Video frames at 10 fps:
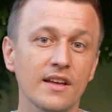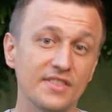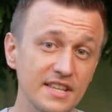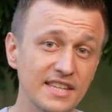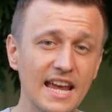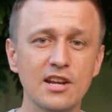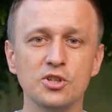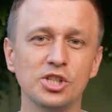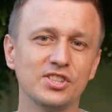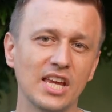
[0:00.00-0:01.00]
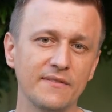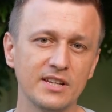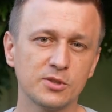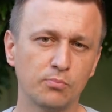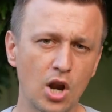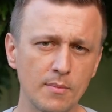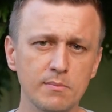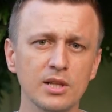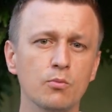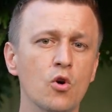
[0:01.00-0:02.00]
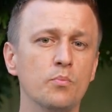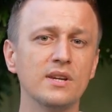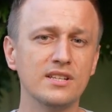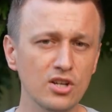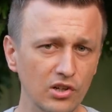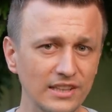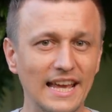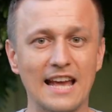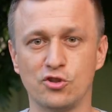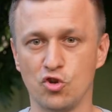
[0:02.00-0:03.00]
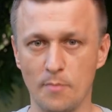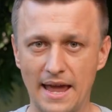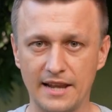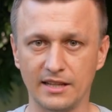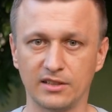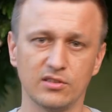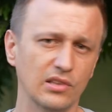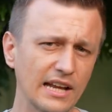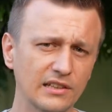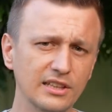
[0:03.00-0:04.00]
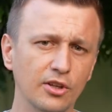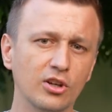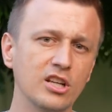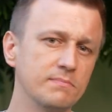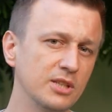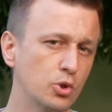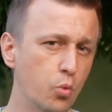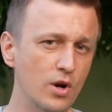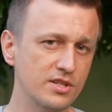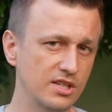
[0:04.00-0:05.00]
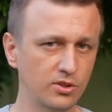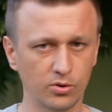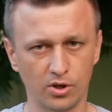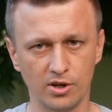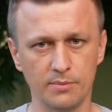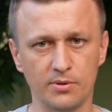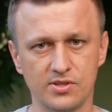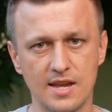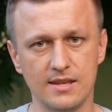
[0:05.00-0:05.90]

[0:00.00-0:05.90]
then the energy savings probably won't be nearly as dramatic. Likely they're going to be twenty to thirty percent.